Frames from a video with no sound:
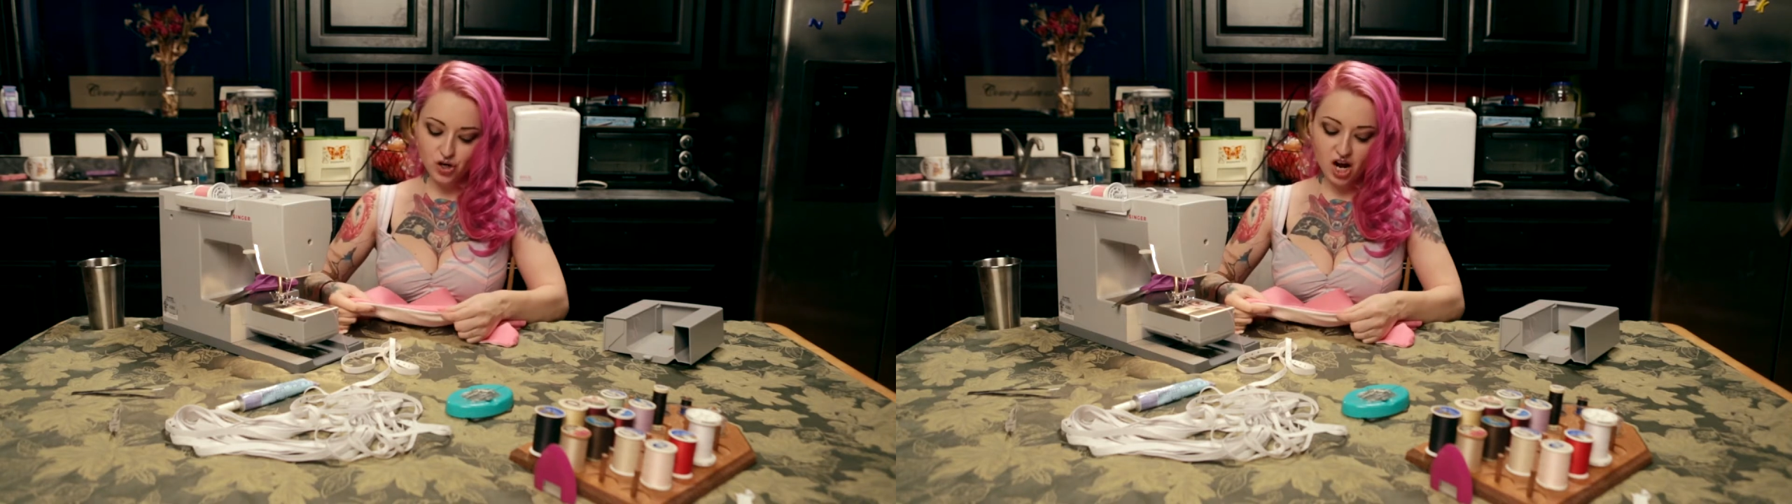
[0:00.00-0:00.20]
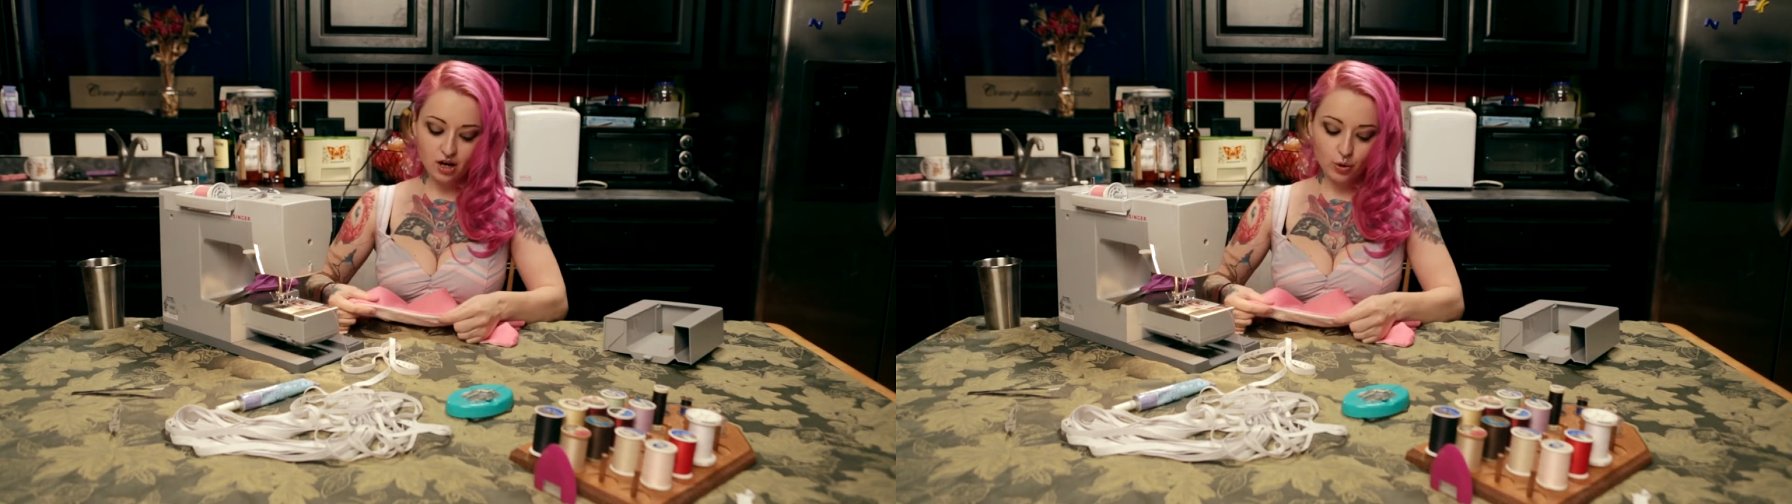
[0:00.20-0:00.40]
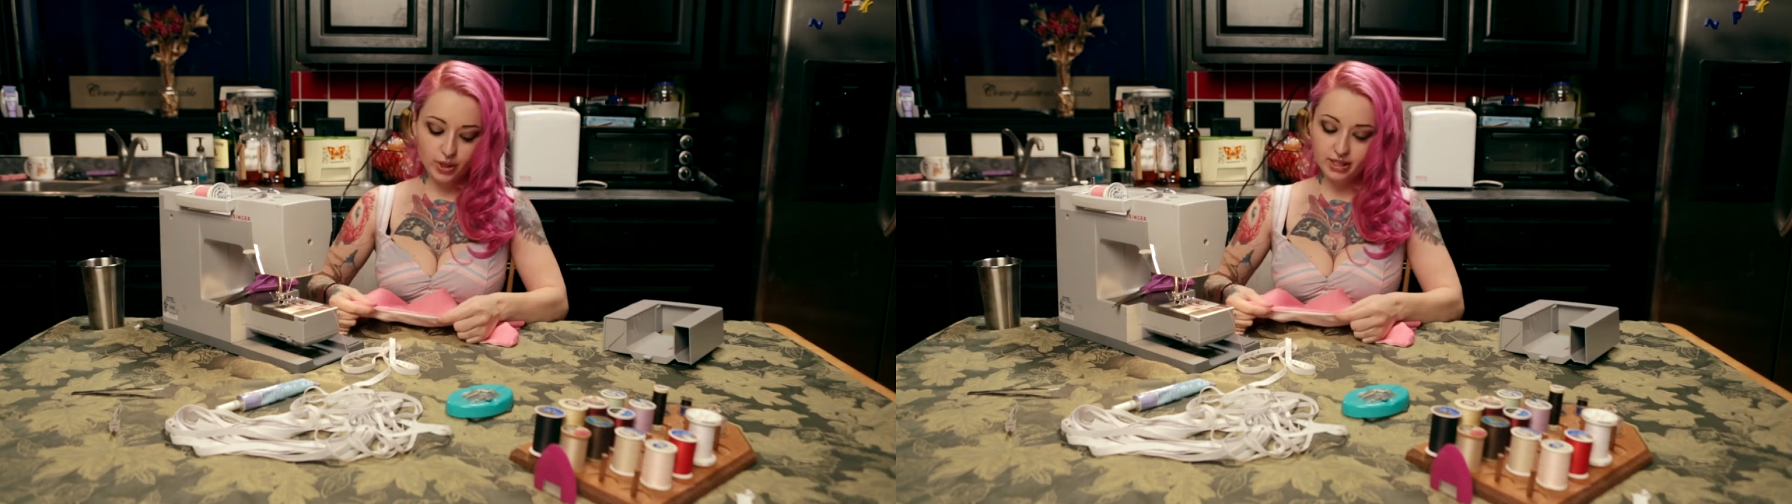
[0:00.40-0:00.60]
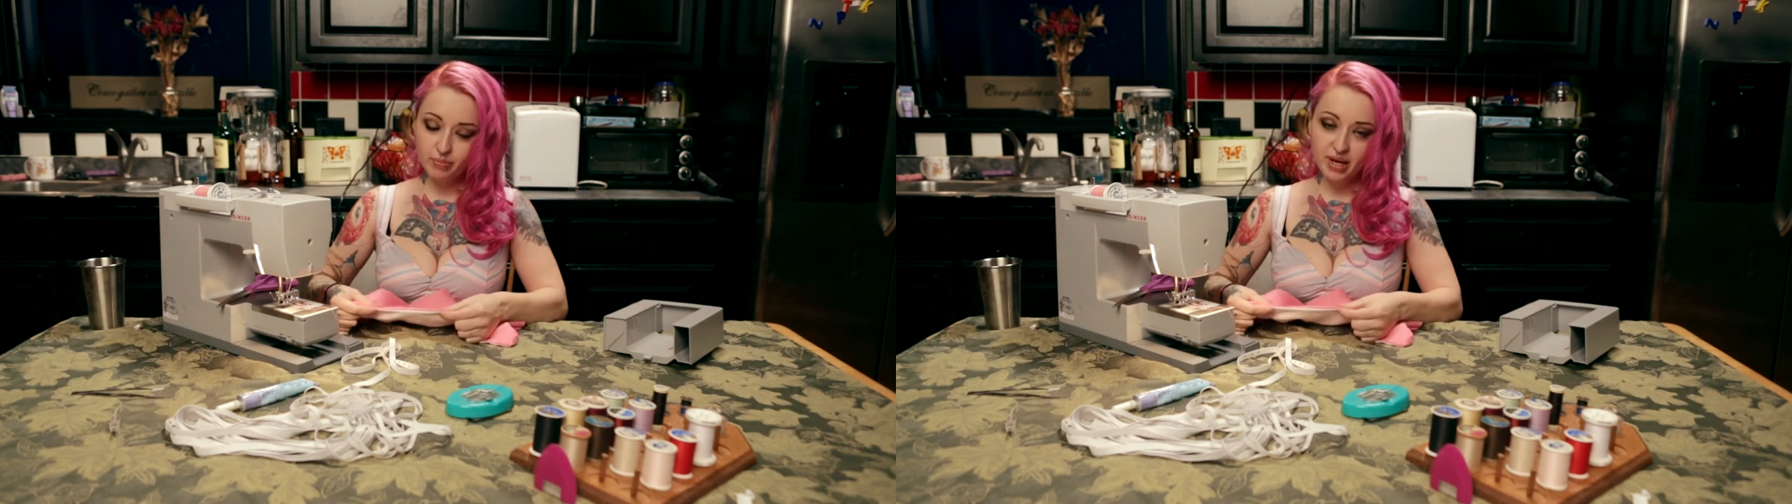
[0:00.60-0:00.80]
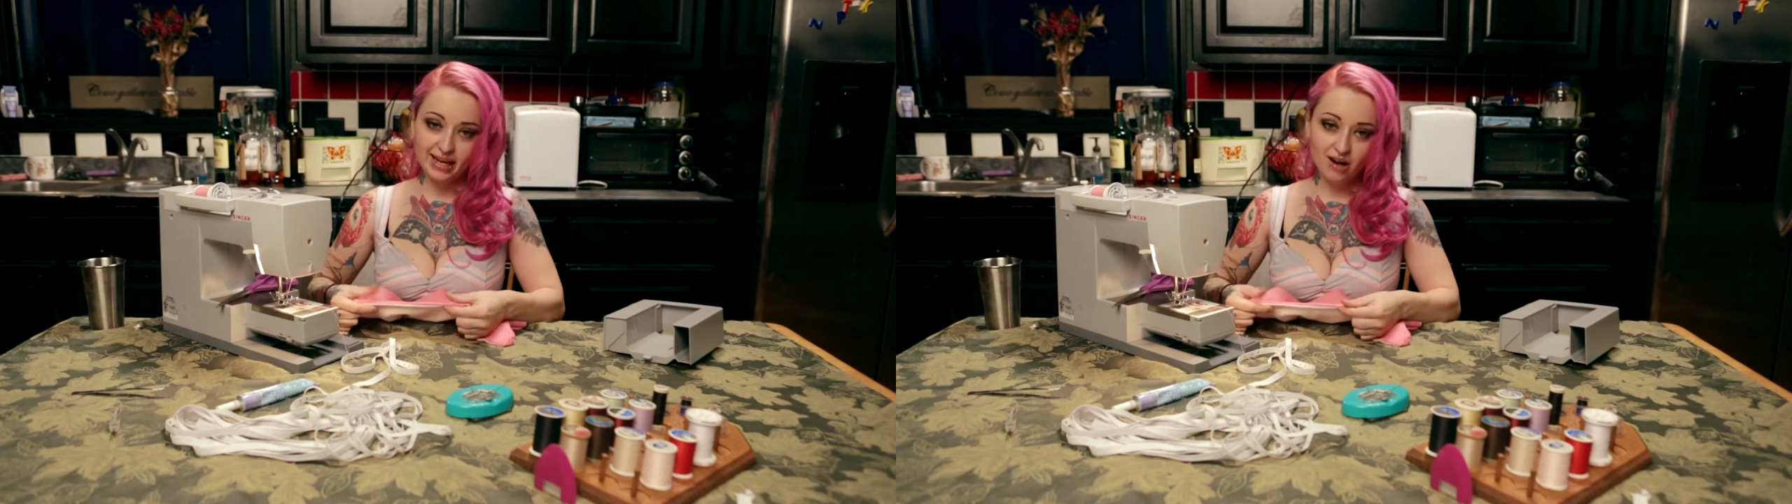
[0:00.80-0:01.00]
not going to
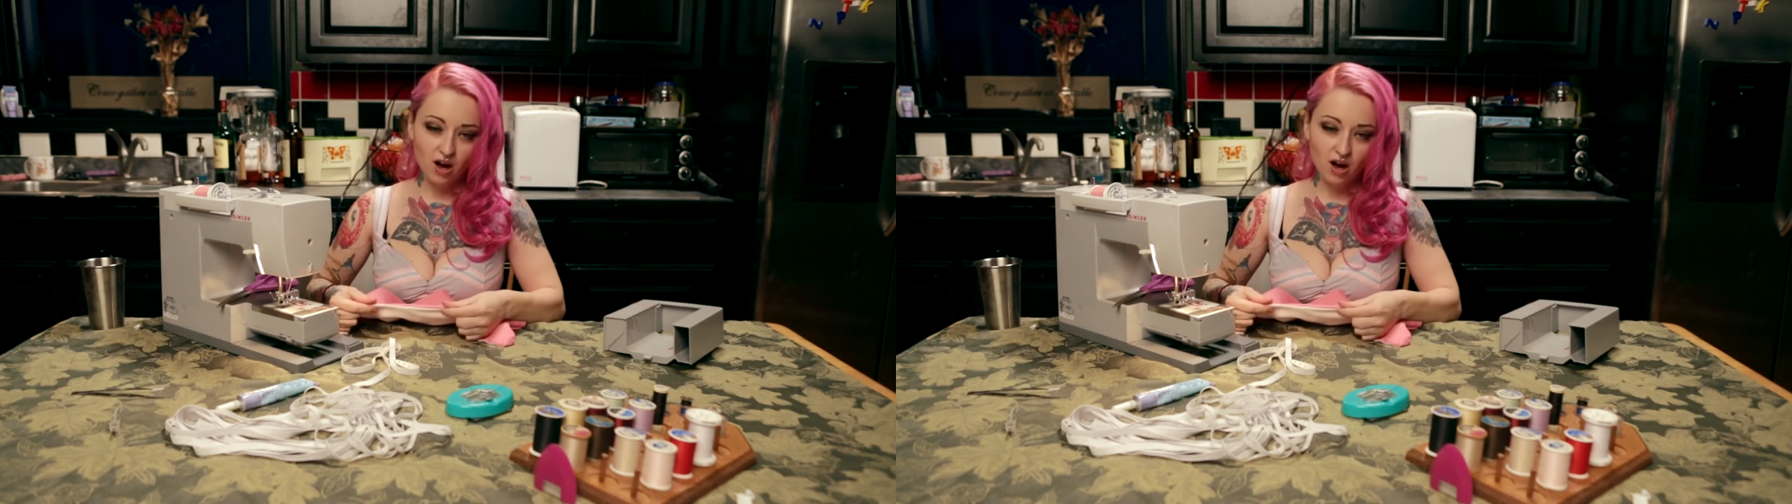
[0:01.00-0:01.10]
pin